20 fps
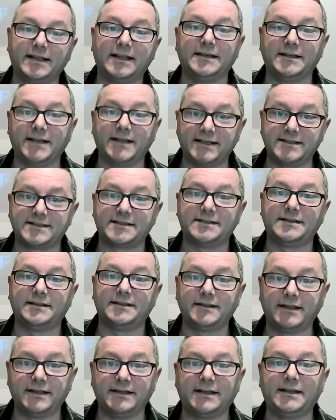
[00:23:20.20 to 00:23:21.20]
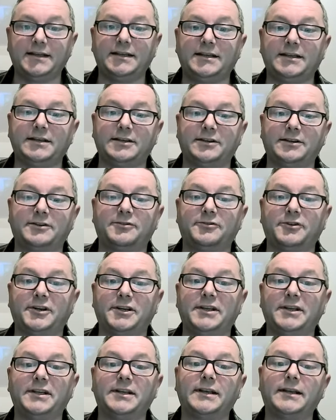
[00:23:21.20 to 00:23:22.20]
it needs they need a
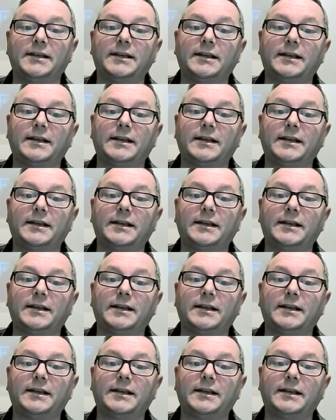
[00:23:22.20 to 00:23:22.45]
degree.